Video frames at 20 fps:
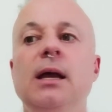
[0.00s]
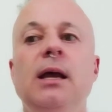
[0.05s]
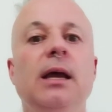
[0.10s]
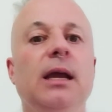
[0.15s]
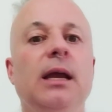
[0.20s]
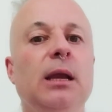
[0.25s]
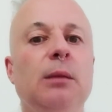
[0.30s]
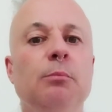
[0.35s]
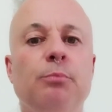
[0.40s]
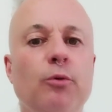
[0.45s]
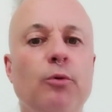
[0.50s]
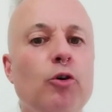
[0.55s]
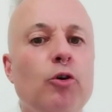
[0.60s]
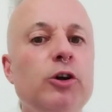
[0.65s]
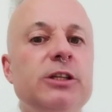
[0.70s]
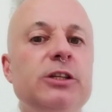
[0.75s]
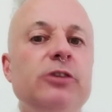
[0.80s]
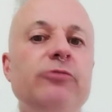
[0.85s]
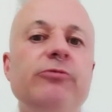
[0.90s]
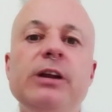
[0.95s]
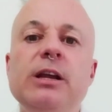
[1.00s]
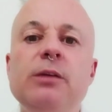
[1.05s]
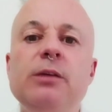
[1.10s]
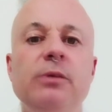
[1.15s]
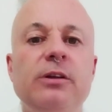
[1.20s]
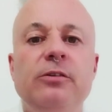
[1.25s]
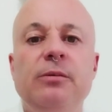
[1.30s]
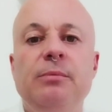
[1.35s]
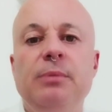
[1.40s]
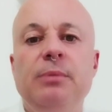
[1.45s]
embroidery,
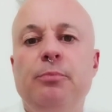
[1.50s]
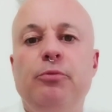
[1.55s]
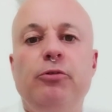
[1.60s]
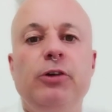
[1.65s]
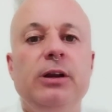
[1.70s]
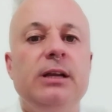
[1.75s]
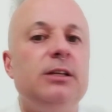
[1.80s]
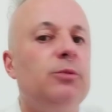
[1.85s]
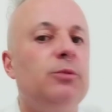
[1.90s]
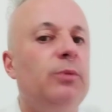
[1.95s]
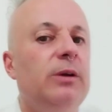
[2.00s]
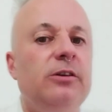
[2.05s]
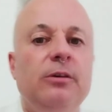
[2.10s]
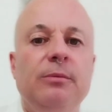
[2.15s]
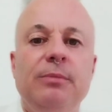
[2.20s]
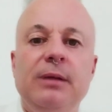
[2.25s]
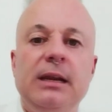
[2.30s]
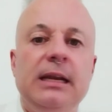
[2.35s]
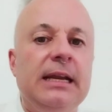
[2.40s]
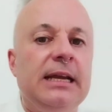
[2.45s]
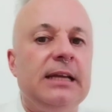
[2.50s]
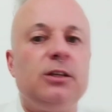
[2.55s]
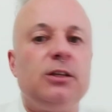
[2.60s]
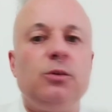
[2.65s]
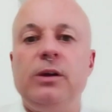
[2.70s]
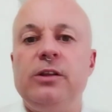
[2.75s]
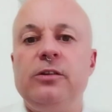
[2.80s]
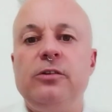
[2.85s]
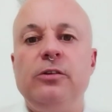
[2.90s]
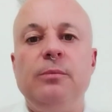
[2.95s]
whether it be print, whether it be knit,
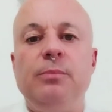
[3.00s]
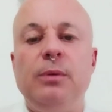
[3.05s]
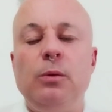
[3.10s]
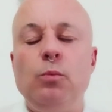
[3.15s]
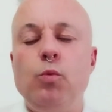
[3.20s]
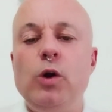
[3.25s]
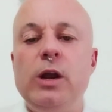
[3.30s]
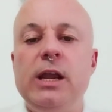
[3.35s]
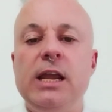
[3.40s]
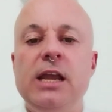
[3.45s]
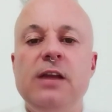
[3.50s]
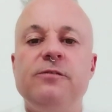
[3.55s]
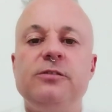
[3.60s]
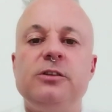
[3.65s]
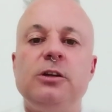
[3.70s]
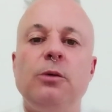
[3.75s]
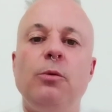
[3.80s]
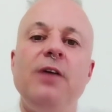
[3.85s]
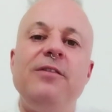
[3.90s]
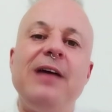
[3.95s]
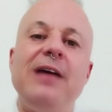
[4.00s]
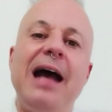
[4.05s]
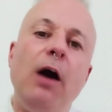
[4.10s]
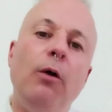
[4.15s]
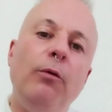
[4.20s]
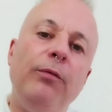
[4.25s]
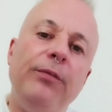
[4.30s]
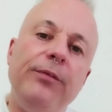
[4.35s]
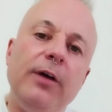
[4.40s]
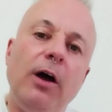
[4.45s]
whether it be weave. So I've
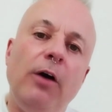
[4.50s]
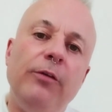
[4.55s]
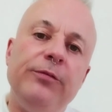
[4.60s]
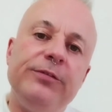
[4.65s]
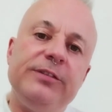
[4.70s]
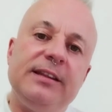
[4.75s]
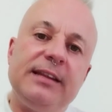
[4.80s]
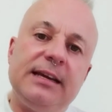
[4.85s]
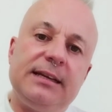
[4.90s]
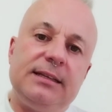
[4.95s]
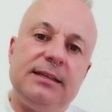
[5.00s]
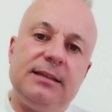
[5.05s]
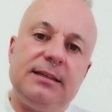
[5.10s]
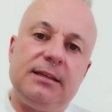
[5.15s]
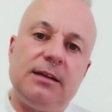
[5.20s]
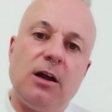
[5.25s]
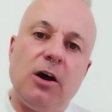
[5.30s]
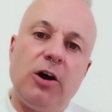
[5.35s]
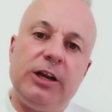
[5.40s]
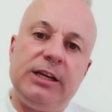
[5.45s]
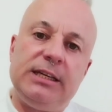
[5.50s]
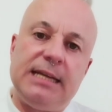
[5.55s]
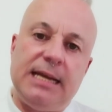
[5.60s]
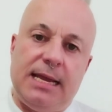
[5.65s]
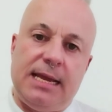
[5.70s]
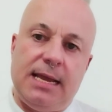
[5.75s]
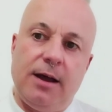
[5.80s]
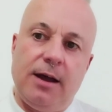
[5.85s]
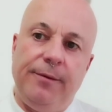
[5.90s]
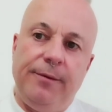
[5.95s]
held onto that as an
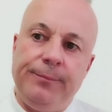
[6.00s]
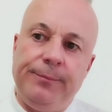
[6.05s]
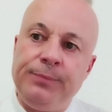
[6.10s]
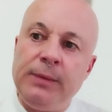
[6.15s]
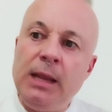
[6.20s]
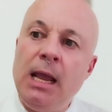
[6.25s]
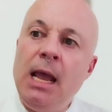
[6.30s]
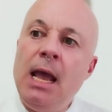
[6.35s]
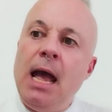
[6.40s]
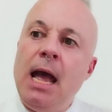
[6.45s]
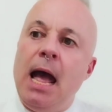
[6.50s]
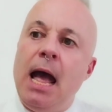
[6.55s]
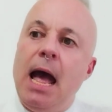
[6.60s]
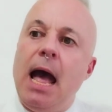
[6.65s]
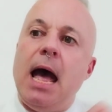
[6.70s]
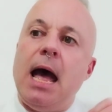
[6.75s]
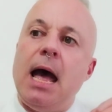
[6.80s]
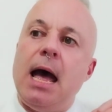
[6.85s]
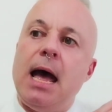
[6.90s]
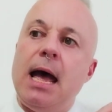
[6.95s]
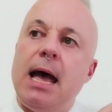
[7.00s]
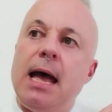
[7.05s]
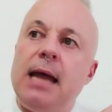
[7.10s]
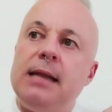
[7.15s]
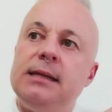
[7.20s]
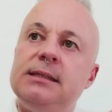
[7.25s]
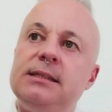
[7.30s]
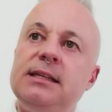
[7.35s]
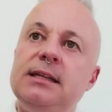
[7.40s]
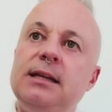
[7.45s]
idea,
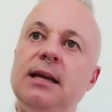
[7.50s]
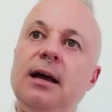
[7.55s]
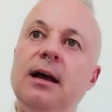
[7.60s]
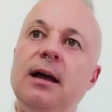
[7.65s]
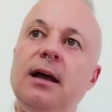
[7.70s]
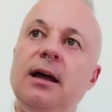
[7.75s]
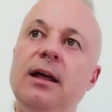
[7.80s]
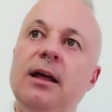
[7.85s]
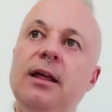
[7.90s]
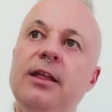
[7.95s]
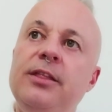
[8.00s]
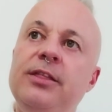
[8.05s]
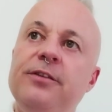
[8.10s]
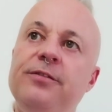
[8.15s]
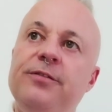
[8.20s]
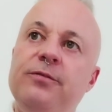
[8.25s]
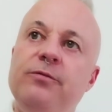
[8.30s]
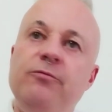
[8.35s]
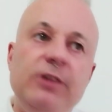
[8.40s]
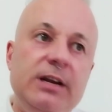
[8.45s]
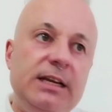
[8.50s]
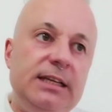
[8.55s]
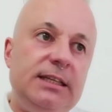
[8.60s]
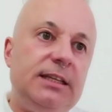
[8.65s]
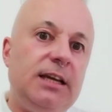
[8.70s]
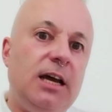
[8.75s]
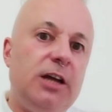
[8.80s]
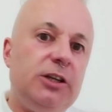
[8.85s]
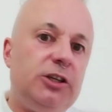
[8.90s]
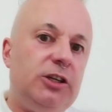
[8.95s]
and the
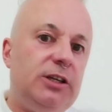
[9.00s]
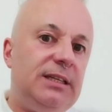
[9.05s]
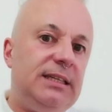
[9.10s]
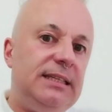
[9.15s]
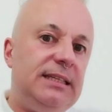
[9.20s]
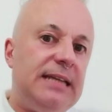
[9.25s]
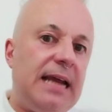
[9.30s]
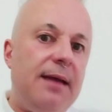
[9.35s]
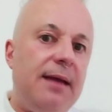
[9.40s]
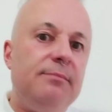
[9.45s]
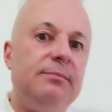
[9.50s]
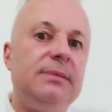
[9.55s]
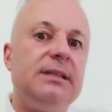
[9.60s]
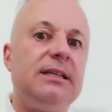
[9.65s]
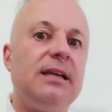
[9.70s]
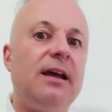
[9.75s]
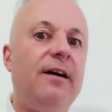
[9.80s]
research has stemmed